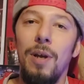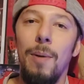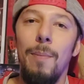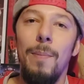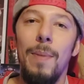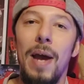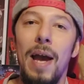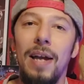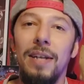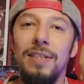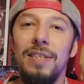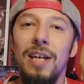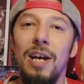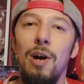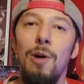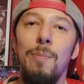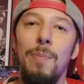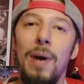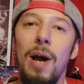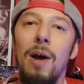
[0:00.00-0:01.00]
come back to
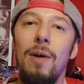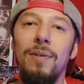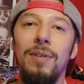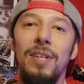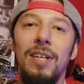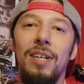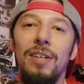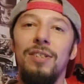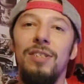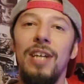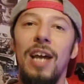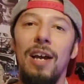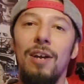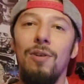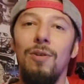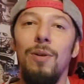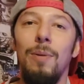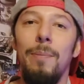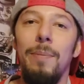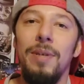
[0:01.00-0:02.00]
help out, and they
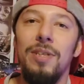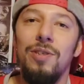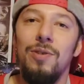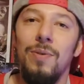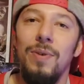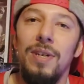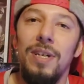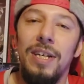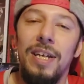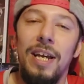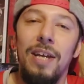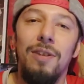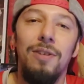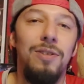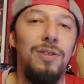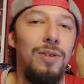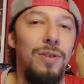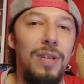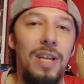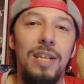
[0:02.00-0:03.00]
tackle a mystery
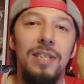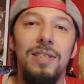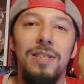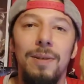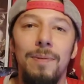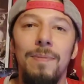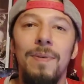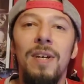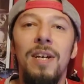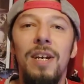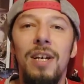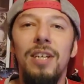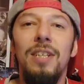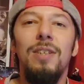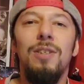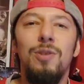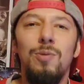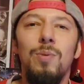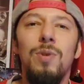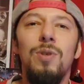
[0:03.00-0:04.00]
together. So that's
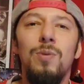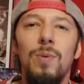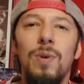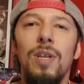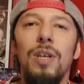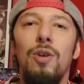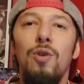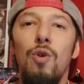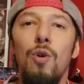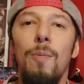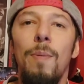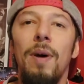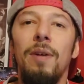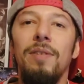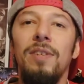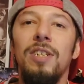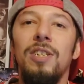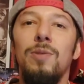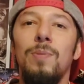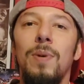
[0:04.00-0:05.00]
what's really cool
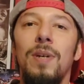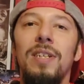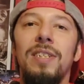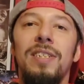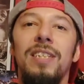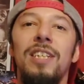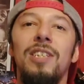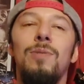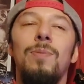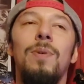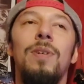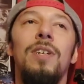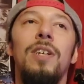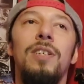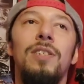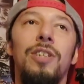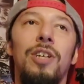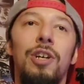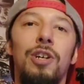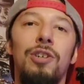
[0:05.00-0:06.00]
about this one, is this one
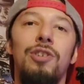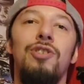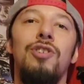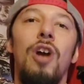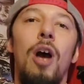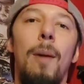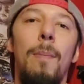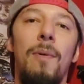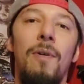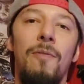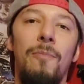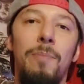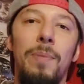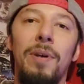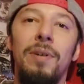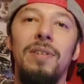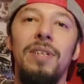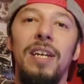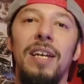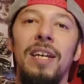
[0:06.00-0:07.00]
does a good job of
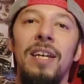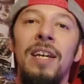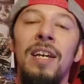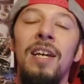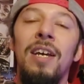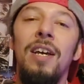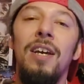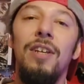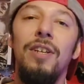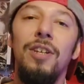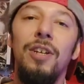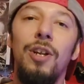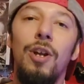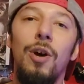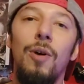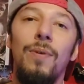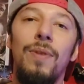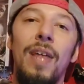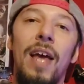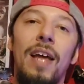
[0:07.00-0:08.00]
building, you
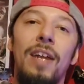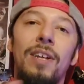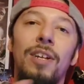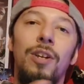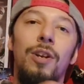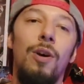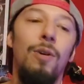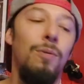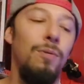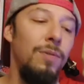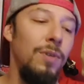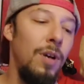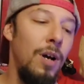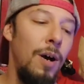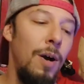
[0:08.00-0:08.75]
know, that, you know,